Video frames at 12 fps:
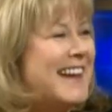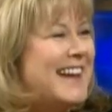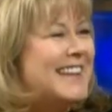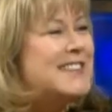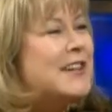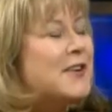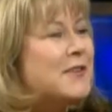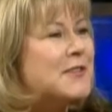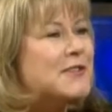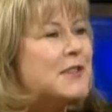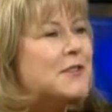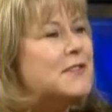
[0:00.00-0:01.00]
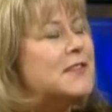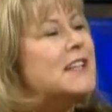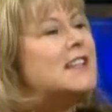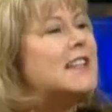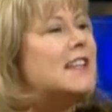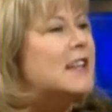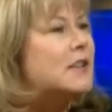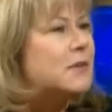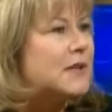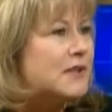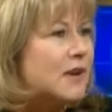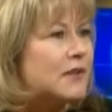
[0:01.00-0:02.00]
so you need the end
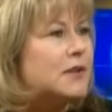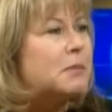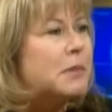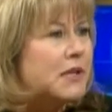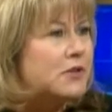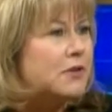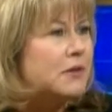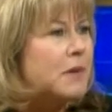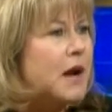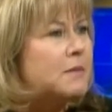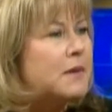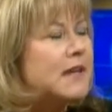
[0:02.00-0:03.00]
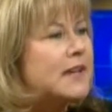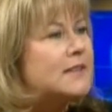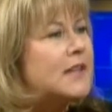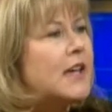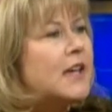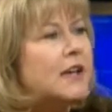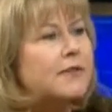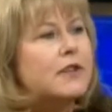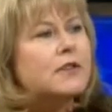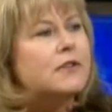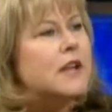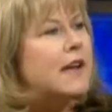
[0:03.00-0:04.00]
result, the picture in mind, because if you
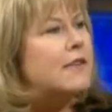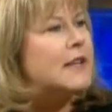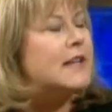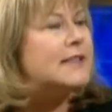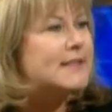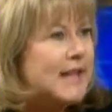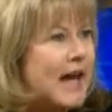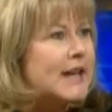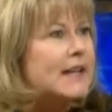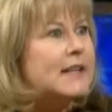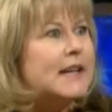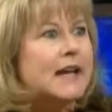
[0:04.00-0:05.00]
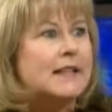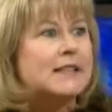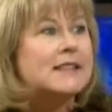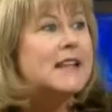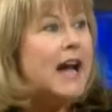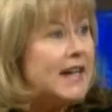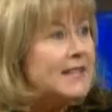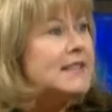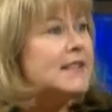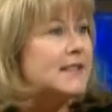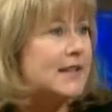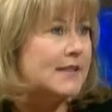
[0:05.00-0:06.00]
don't have an exciting and
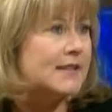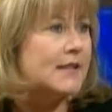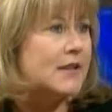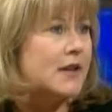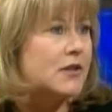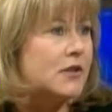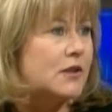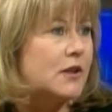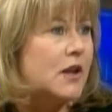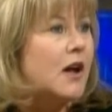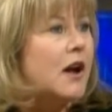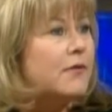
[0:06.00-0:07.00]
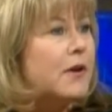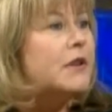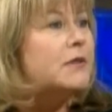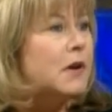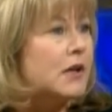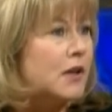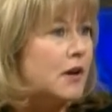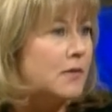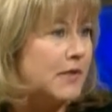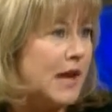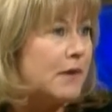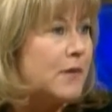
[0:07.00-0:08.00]
enticing destination of where you want to go
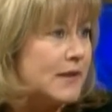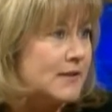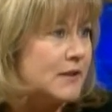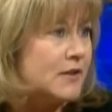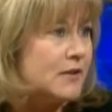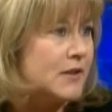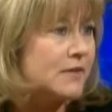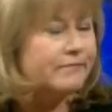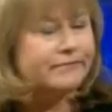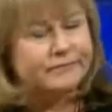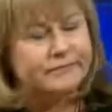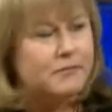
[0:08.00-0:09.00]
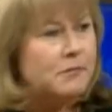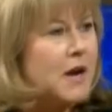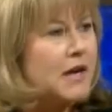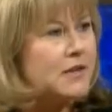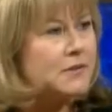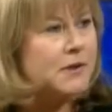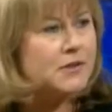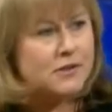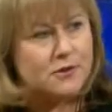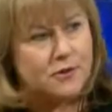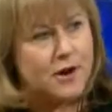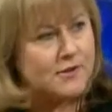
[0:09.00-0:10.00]
with that resolution, might as well
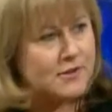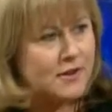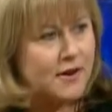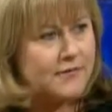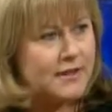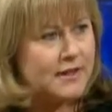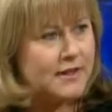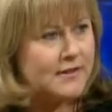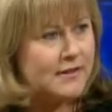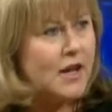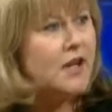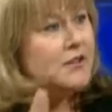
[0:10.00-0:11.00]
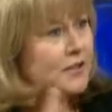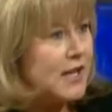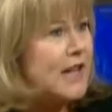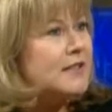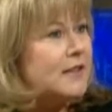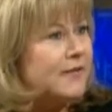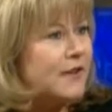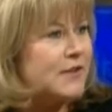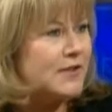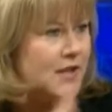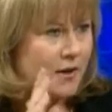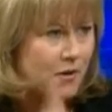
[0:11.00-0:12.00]
just cross it off the list. So that's the
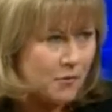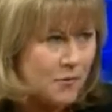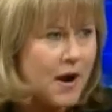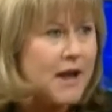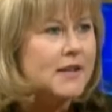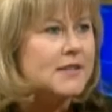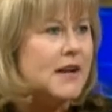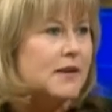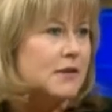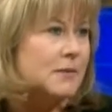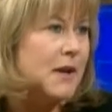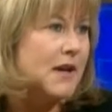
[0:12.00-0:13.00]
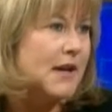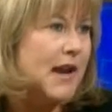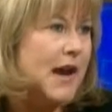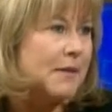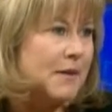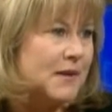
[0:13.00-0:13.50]
first thing. Write it down to make it happen.